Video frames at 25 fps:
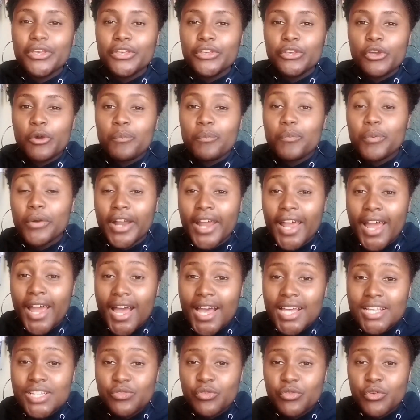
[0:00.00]
your
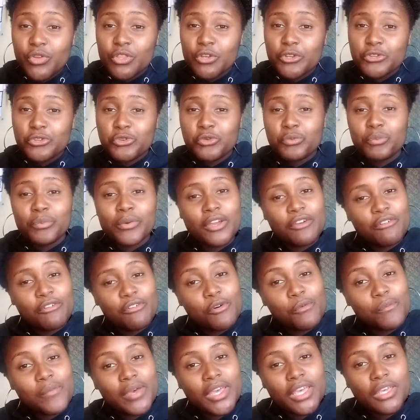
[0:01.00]
prayers, for those who pray
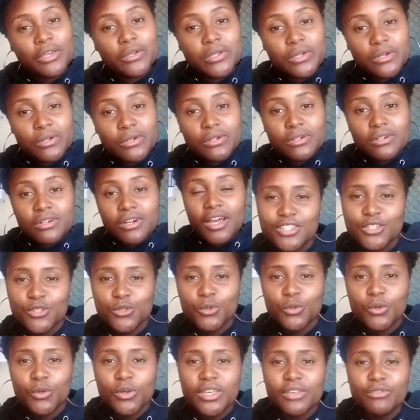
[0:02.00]
for me, you know.
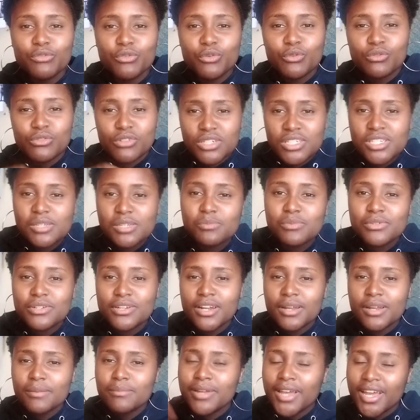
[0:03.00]
So if you've not
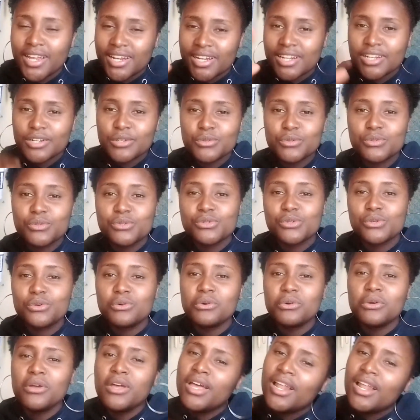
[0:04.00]
subscribed, kindly do
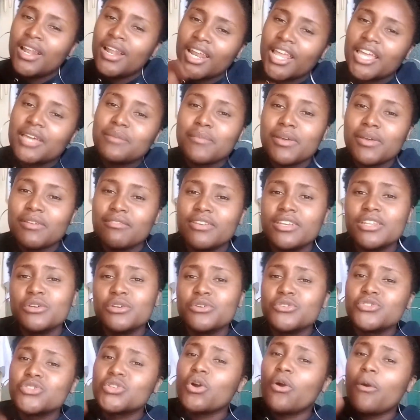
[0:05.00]
so. Like my
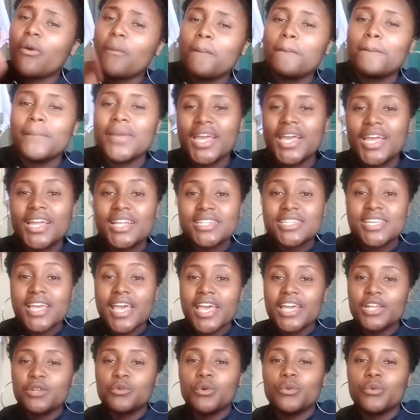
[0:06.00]
videos, comment,
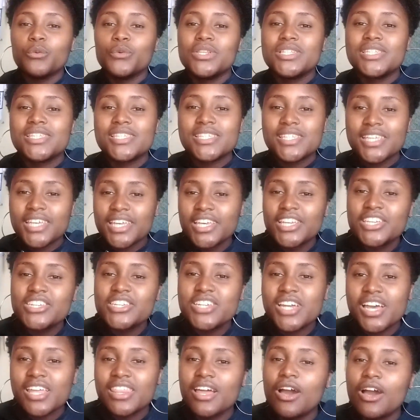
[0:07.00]
and we will see
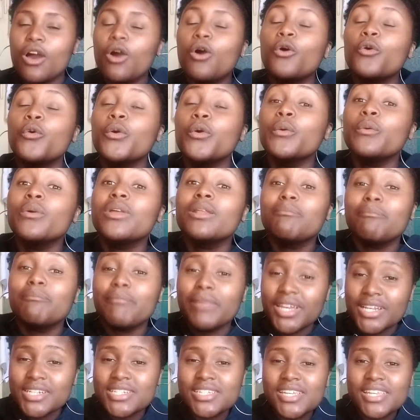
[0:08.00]
each other, or we will
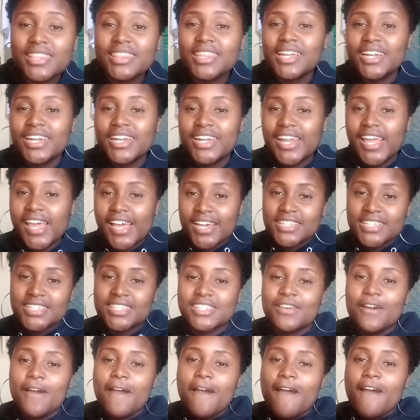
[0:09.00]
meet in the
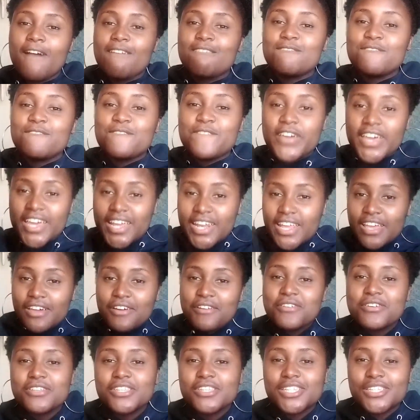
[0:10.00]
next
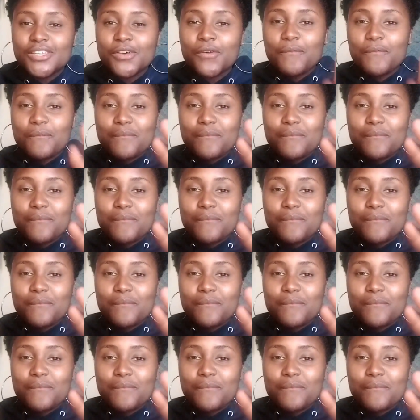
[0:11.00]
video. So